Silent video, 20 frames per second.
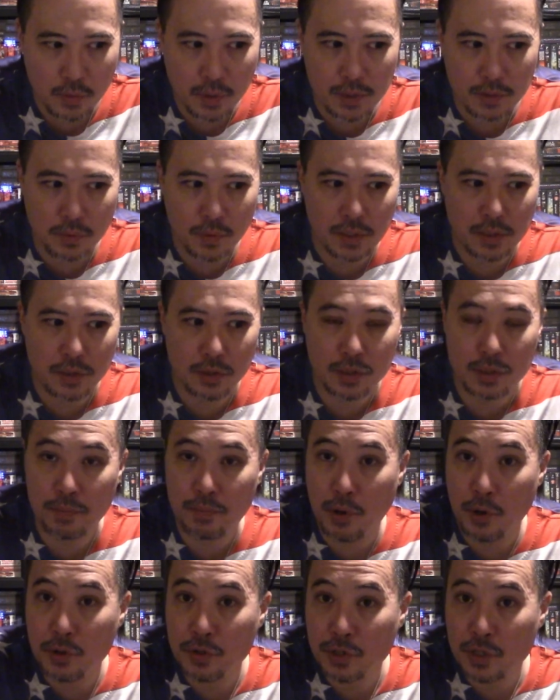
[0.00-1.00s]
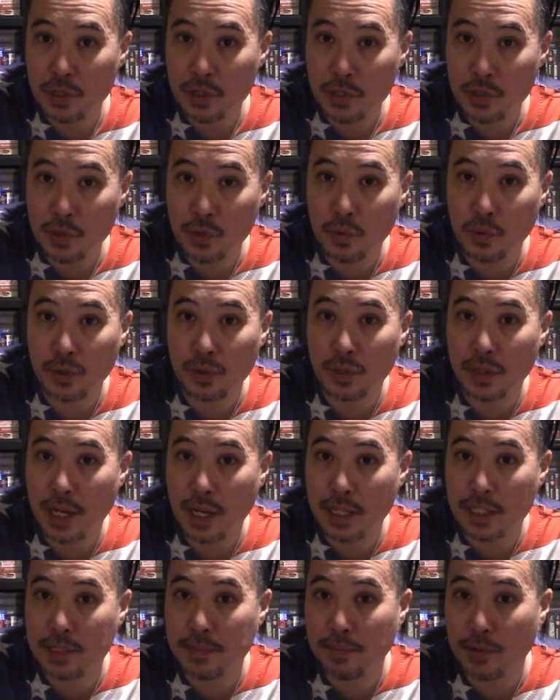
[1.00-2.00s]
what they're supposed to do, what they're
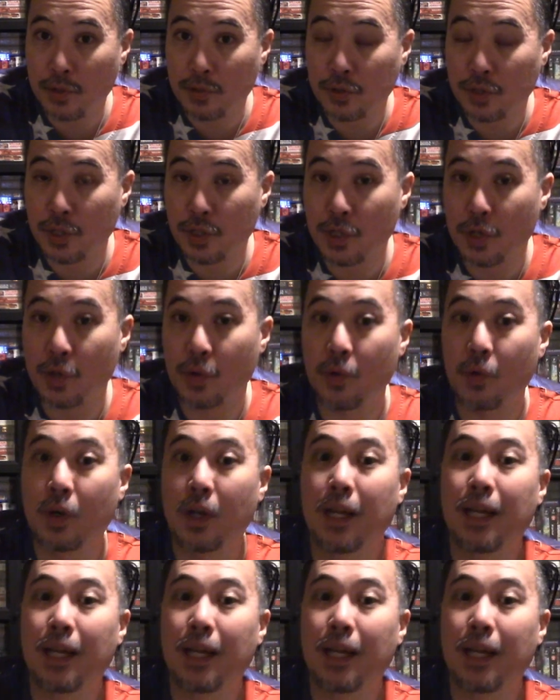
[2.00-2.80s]
not supposed to do.